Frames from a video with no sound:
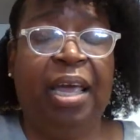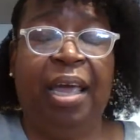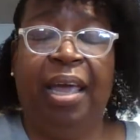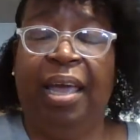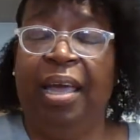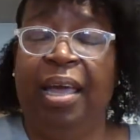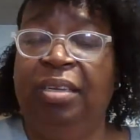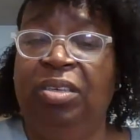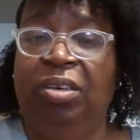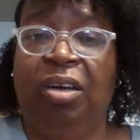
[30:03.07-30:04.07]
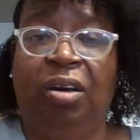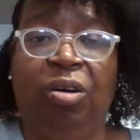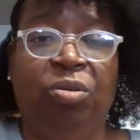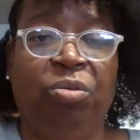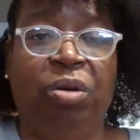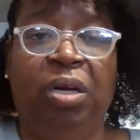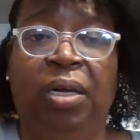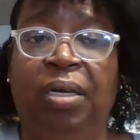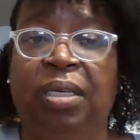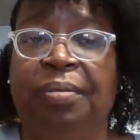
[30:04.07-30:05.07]
And, you know,
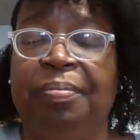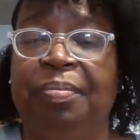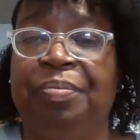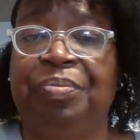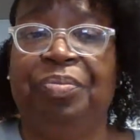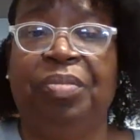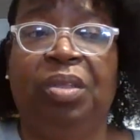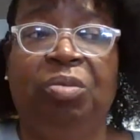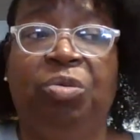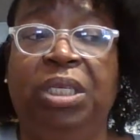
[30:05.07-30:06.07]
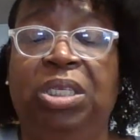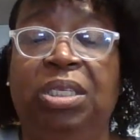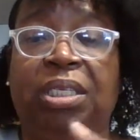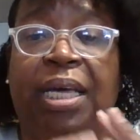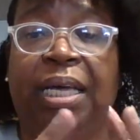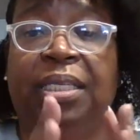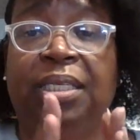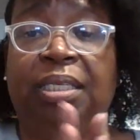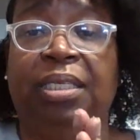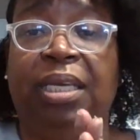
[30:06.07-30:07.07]
we just got
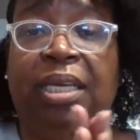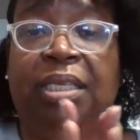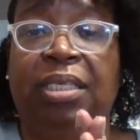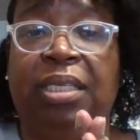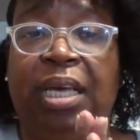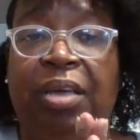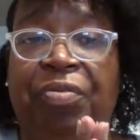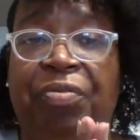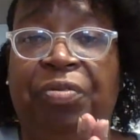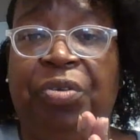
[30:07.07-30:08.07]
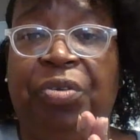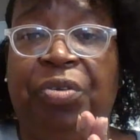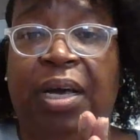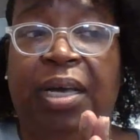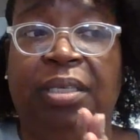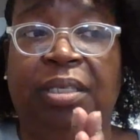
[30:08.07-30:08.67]
to stay safe, you guys.